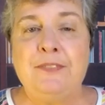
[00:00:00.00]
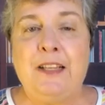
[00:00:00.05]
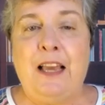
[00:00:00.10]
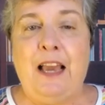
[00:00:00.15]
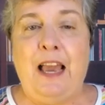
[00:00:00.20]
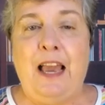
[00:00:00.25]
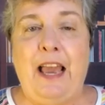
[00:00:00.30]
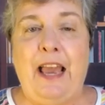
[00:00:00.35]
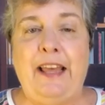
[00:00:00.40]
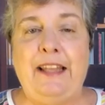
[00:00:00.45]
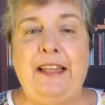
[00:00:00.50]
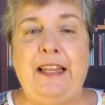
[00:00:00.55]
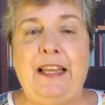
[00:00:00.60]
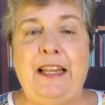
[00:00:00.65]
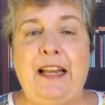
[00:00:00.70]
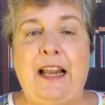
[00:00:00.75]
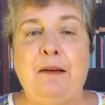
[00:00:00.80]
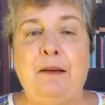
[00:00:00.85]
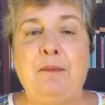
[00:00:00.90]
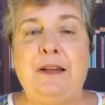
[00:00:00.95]
and then
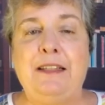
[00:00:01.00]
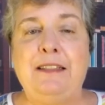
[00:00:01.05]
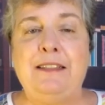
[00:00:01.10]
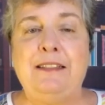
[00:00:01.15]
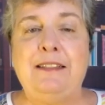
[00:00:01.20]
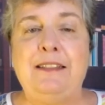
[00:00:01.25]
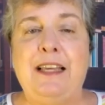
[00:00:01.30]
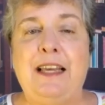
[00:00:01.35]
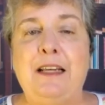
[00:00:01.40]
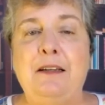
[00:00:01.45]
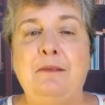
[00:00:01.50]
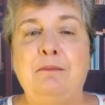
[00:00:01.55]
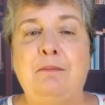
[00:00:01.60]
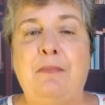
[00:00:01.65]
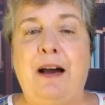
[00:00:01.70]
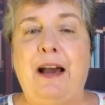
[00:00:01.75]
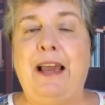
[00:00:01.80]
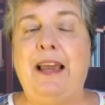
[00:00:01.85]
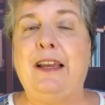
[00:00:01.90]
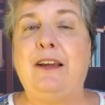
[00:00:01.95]
I'm going to set up
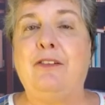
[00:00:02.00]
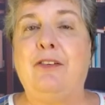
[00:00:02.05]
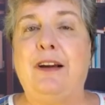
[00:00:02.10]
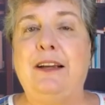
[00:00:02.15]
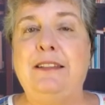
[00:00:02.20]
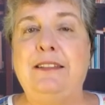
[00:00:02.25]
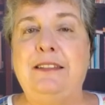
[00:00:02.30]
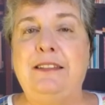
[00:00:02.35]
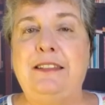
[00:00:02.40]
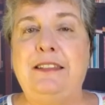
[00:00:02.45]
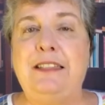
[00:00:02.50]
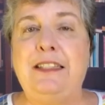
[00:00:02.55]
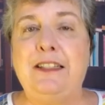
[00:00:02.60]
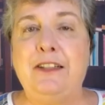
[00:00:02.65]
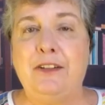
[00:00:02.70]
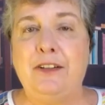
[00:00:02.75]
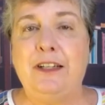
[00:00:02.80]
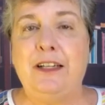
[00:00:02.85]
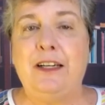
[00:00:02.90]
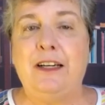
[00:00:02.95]
my
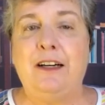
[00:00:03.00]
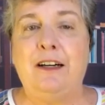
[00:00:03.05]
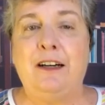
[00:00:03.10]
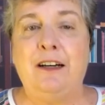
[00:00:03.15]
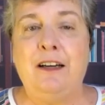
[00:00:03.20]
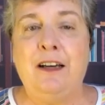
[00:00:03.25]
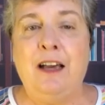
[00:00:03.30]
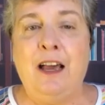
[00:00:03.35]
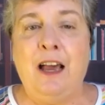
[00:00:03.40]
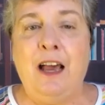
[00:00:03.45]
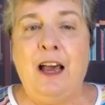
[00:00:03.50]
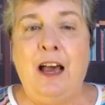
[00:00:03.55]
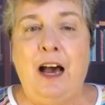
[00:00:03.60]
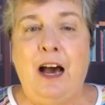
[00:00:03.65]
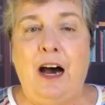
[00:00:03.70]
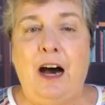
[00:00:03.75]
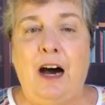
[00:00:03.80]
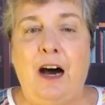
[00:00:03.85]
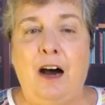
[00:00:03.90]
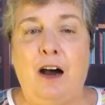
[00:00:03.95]
criteria
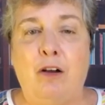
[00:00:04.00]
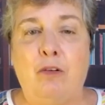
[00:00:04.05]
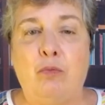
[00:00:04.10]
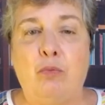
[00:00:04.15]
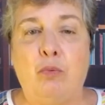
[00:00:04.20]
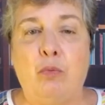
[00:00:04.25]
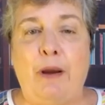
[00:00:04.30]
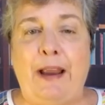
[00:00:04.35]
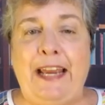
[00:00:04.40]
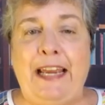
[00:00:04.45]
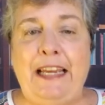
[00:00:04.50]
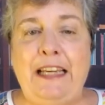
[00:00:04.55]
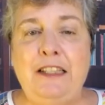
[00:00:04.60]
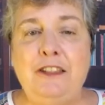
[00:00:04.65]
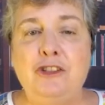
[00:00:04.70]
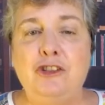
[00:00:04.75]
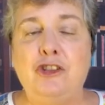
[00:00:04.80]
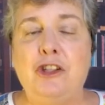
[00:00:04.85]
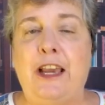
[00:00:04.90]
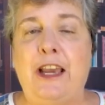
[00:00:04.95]

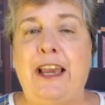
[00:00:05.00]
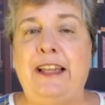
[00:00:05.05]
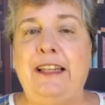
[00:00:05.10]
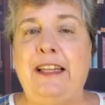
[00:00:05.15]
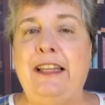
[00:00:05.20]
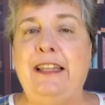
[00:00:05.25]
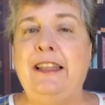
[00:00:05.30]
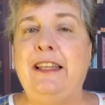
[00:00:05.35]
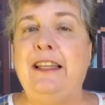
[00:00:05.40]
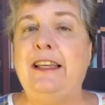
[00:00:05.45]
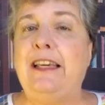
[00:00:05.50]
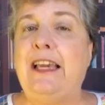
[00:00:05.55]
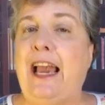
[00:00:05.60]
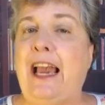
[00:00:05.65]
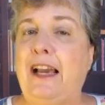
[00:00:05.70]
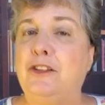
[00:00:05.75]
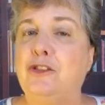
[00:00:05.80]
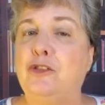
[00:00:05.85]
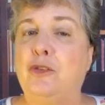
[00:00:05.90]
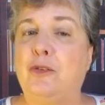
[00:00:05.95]
range and then the
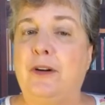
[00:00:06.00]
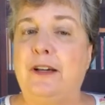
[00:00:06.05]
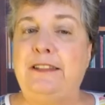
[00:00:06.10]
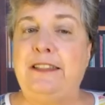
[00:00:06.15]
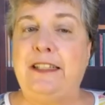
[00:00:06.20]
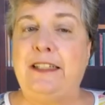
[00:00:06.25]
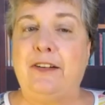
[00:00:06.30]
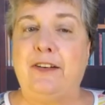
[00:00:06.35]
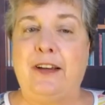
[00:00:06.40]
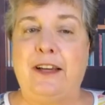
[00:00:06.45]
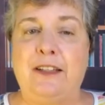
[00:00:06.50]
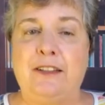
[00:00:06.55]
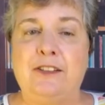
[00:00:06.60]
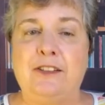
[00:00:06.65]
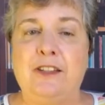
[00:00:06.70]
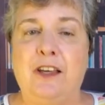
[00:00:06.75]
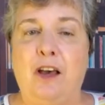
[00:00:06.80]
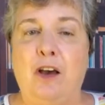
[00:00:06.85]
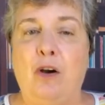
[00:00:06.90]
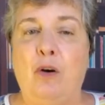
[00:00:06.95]
actual criteria.
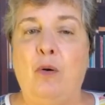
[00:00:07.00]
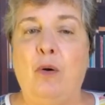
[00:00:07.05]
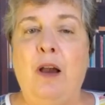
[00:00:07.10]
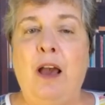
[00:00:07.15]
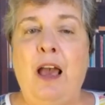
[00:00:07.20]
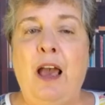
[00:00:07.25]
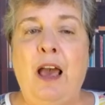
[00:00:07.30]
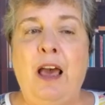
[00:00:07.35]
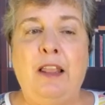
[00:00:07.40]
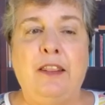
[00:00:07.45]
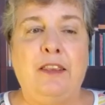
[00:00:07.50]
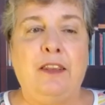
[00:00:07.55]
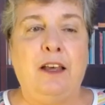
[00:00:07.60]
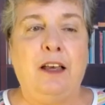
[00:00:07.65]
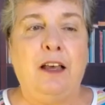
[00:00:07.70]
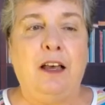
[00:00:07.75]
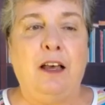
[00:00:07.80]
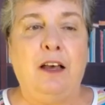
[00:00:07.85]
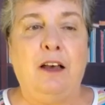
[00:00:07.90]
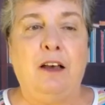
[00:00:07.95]
So
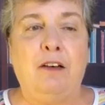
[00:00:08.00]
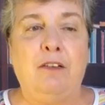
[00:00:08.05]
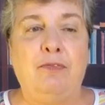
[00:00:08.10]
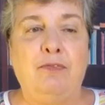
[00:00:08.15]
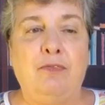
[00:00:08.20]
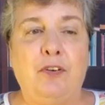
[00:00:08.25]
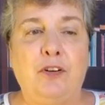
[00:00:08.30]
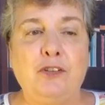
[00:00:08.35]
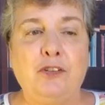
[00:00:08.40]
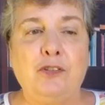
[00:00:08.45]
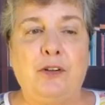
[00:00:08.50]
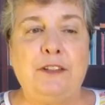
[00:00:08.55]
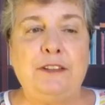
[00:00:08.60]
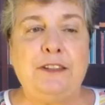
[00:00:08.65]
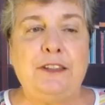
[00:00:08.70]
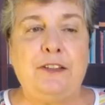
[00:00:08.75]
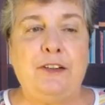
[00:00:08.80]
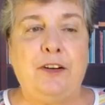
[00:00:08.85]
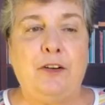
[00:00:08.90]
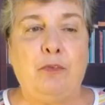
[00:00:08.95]
the first
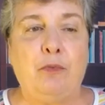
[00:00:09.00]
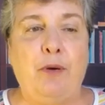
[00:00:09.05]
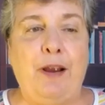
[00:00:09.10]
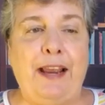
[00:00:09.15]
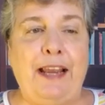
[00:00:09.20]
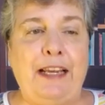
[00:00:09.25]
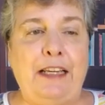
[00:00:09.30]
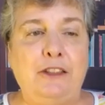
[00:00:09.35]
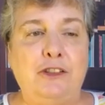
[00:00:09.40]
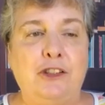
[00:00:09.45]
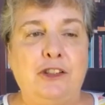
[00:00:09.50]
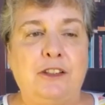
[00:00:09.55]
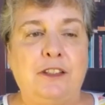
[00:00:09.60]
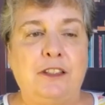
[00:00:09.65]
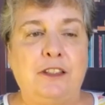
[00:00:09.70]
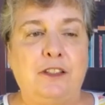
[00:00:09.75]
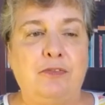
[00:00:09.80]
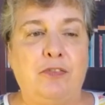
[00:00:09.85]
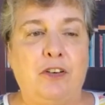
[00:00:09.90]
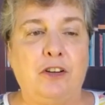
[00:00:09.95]
criteria range is
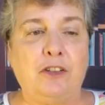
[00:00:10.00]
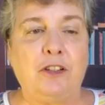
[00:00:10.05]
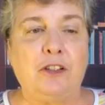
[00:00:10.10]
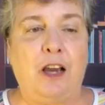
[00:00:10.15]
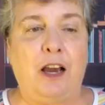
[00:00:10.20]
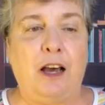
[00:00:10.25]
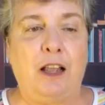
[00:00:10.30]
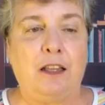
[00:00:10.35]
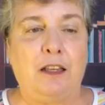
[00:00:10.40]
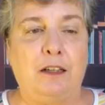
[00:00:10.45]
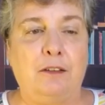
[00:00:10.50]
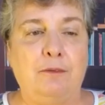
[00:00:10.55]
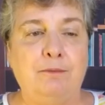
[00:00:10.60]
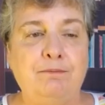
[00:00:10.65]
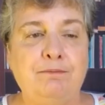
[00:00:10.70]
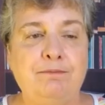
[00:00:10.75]
this first column,